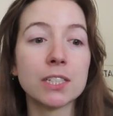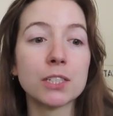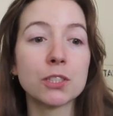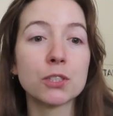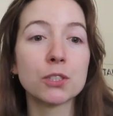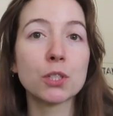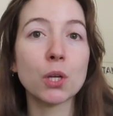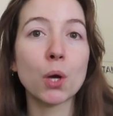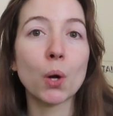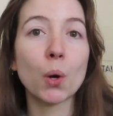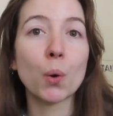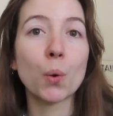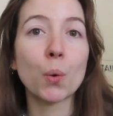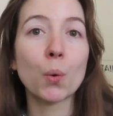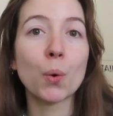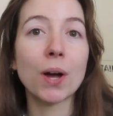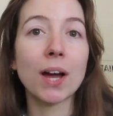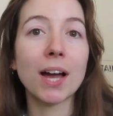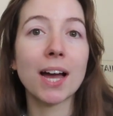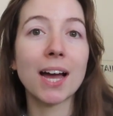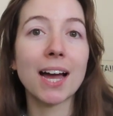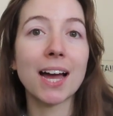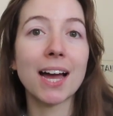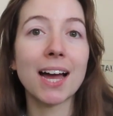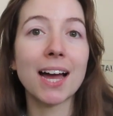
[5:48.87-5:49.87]
So
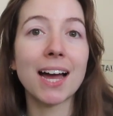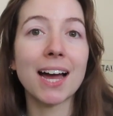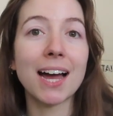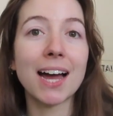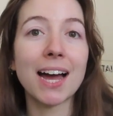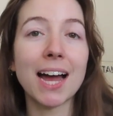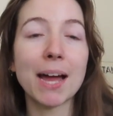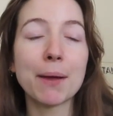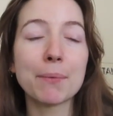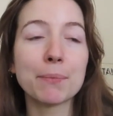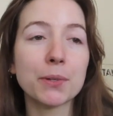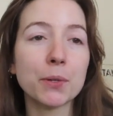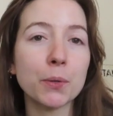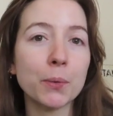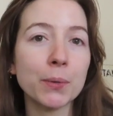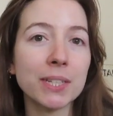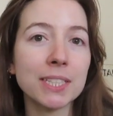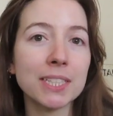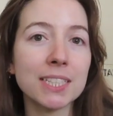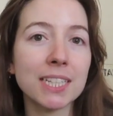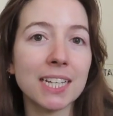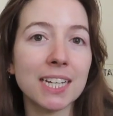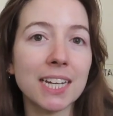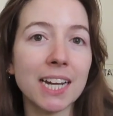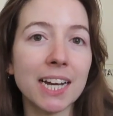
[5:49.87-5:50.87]
I'm
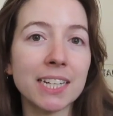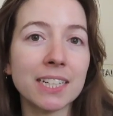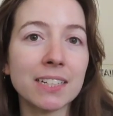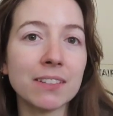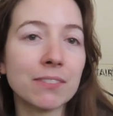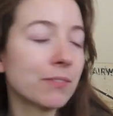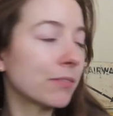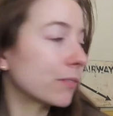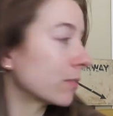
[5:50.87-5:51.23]
going to kind of...